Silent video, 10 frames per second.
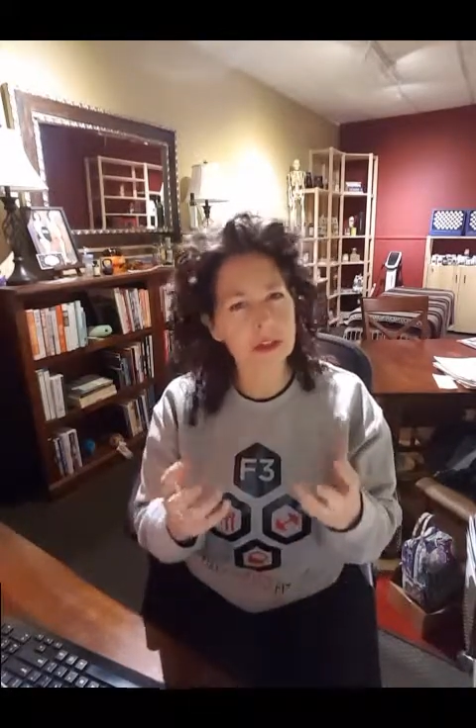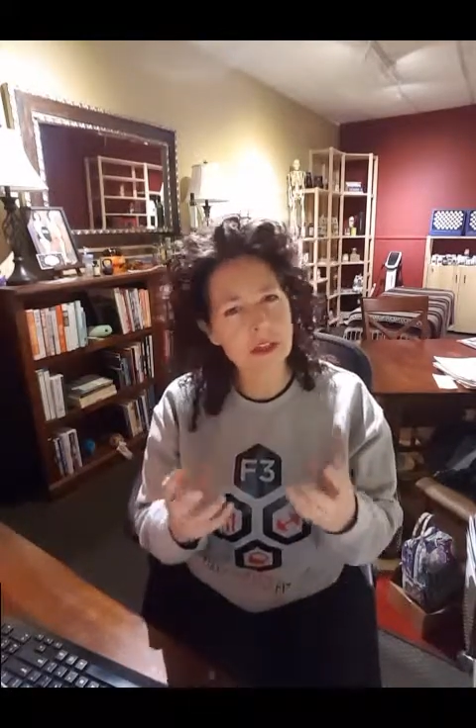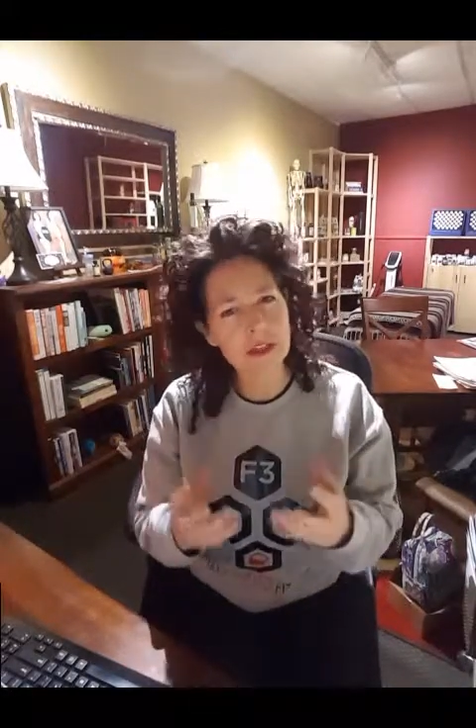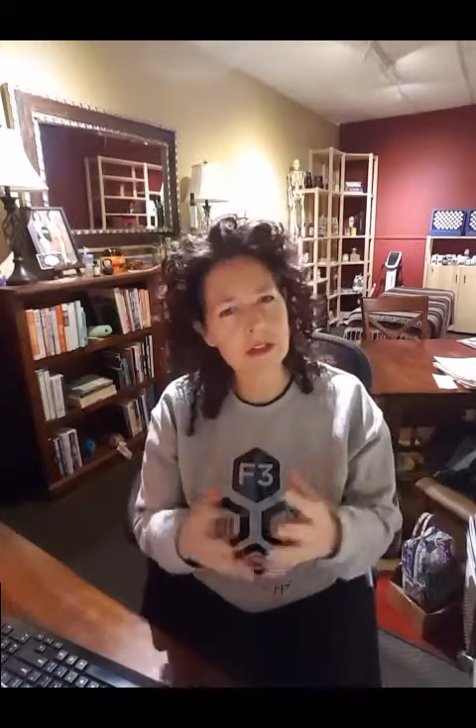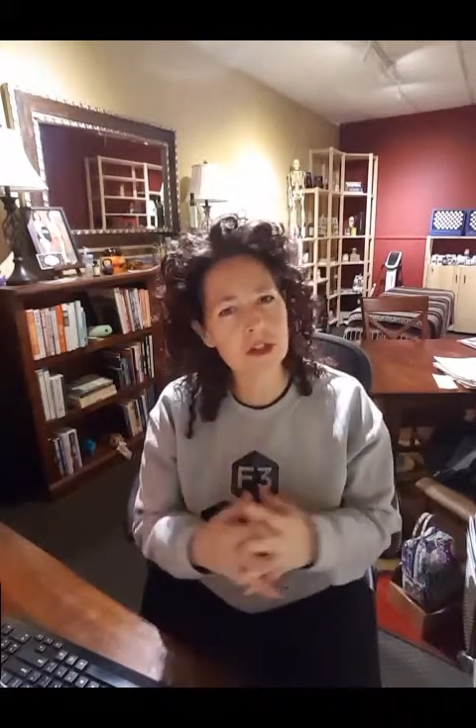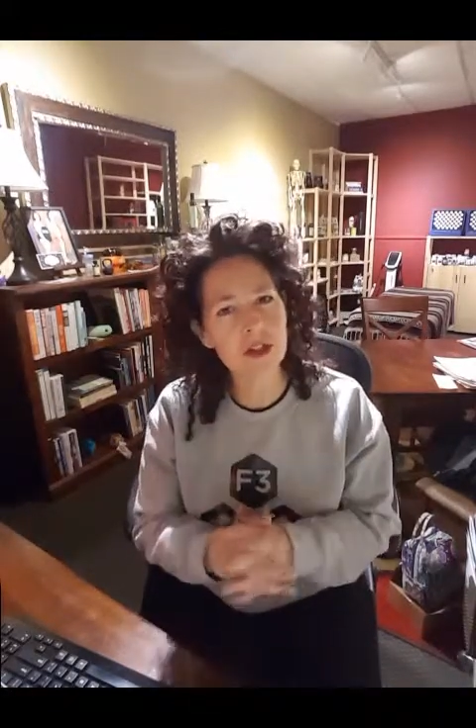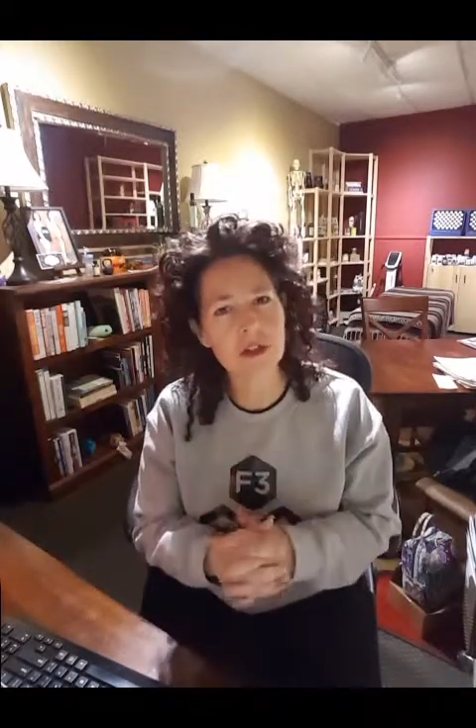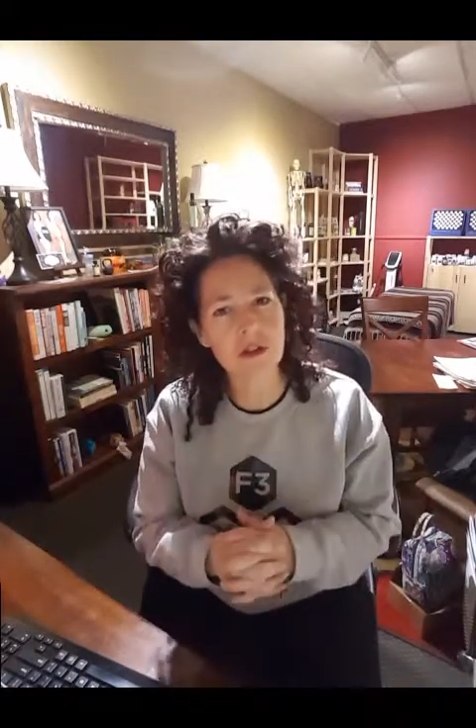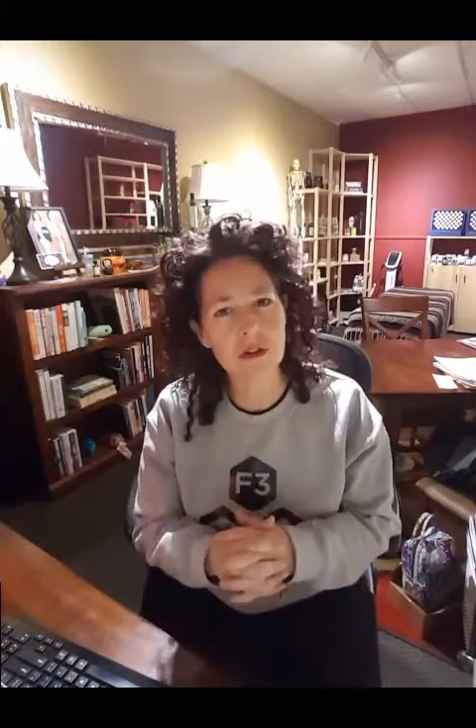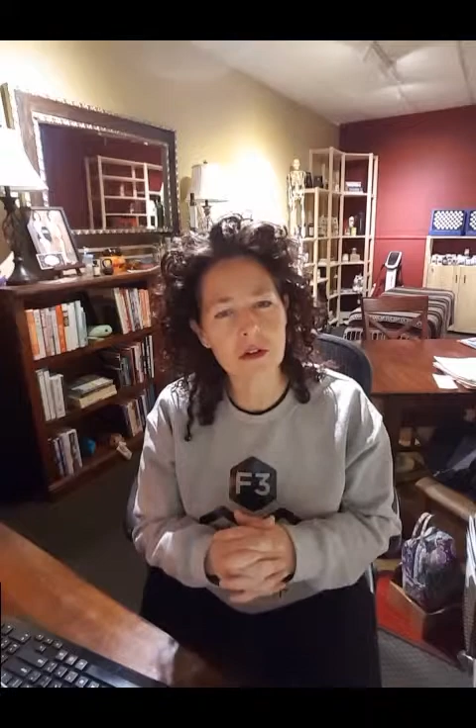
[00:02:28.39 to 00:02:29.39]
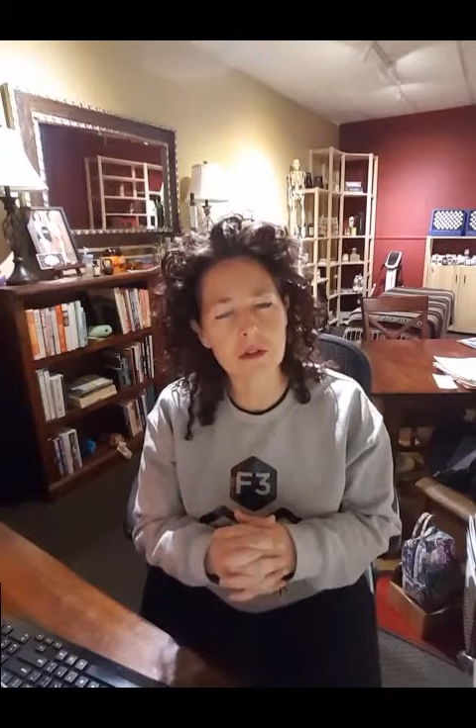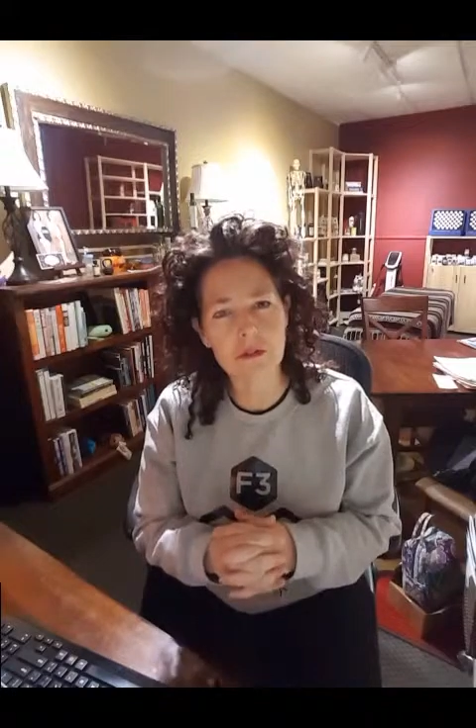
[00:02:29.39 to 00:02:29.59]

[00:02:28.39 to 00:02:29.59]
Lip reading: these chiseled